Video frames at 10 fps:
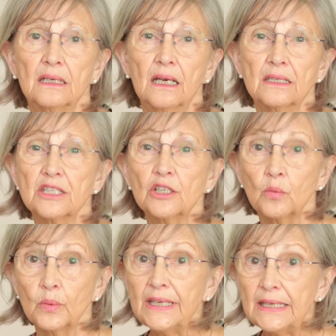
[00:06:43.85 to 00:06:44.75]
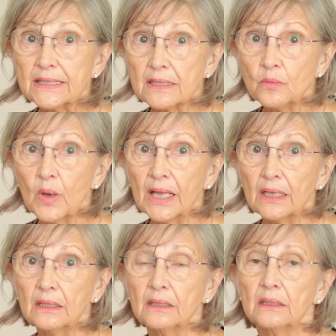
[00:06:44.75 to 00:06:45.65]
Until we listen
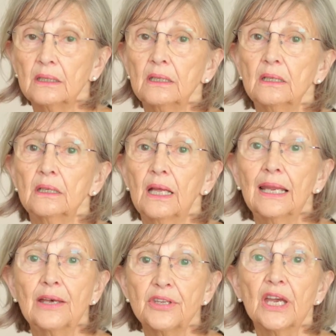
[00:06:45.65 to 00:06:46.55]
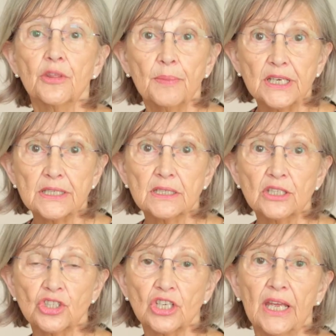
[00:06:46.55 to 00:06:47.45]
well, allow the other person to
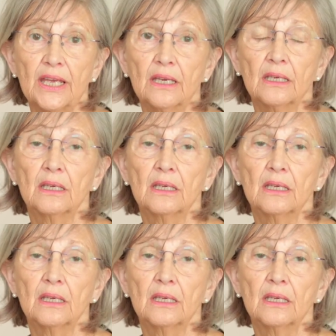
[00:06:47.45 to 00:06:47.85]
share,